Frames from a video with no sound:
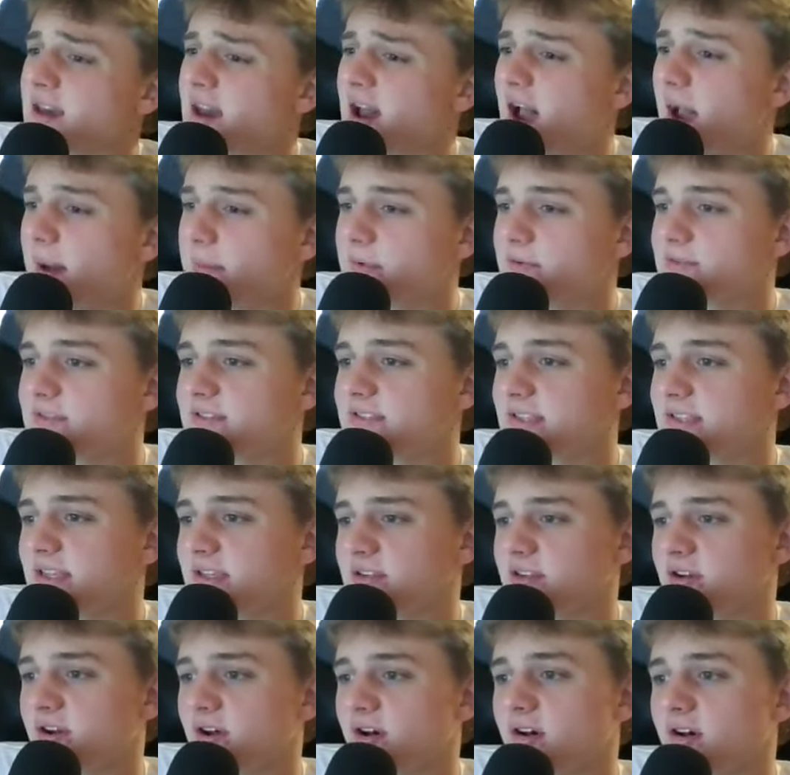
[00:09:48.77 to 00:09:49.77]
I moved
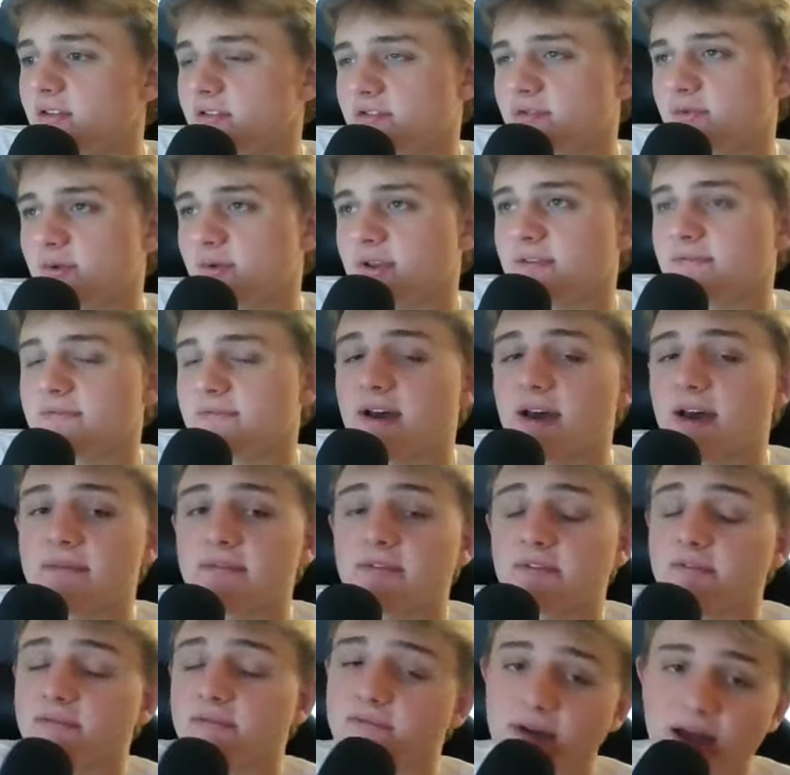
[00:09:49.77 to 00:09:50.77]
Seton Hall to 25.
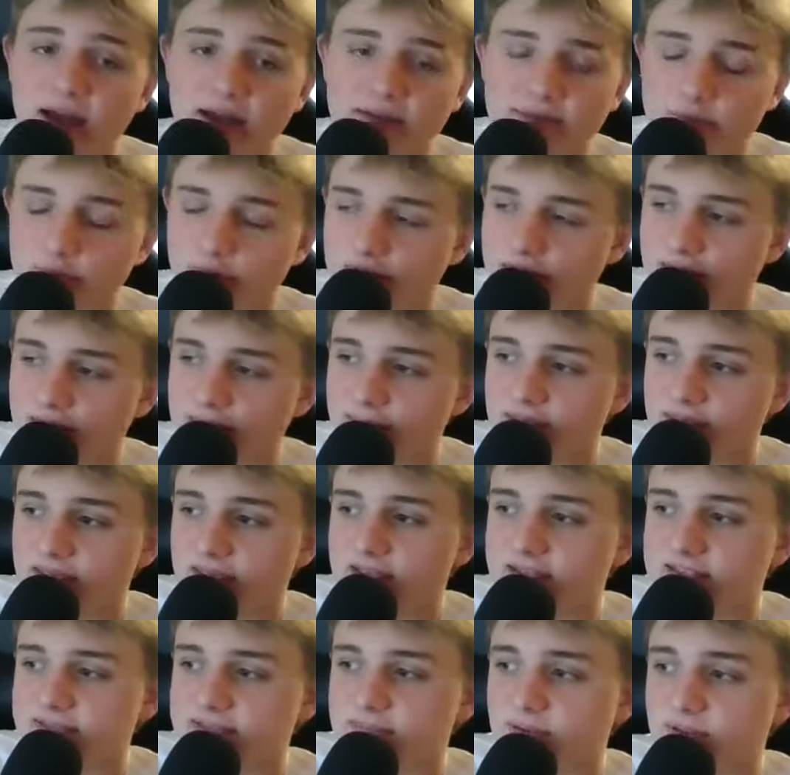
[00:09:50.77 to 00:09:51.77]
They're 5 1 in Big
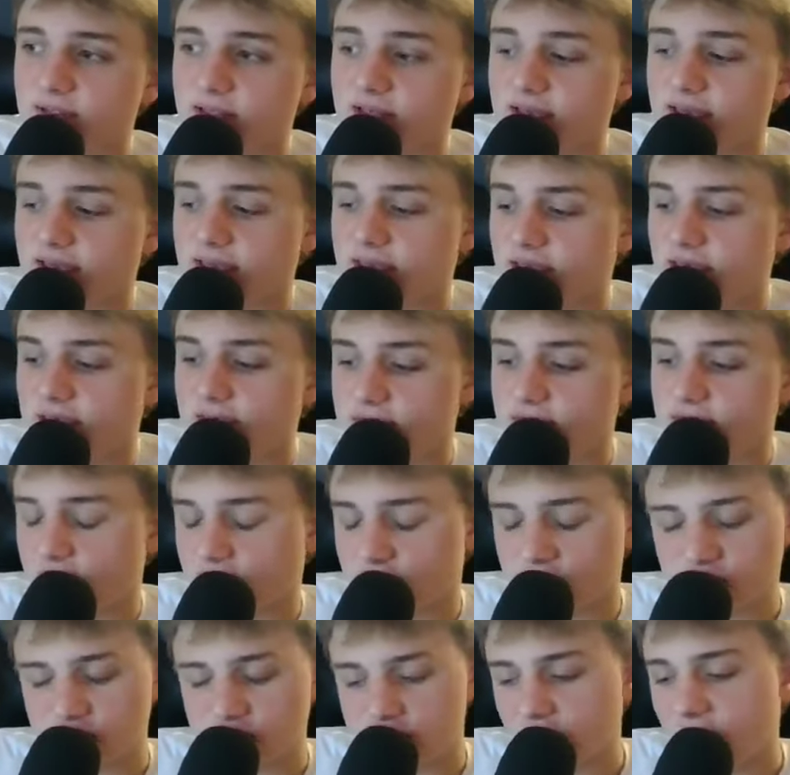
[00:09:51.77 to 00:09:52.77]
East play.
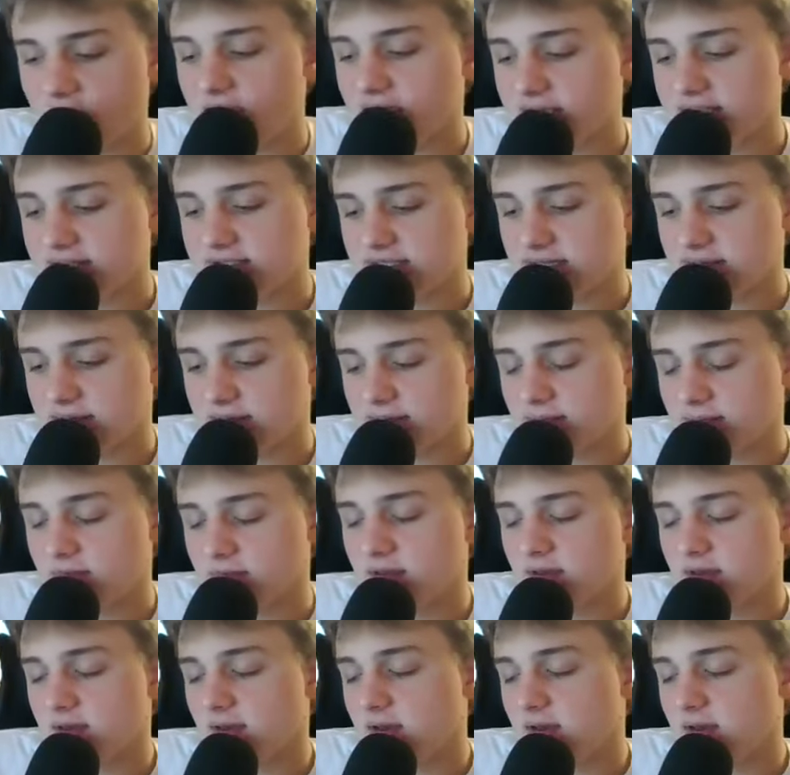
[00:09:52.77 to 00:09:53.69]
They're a shocking team.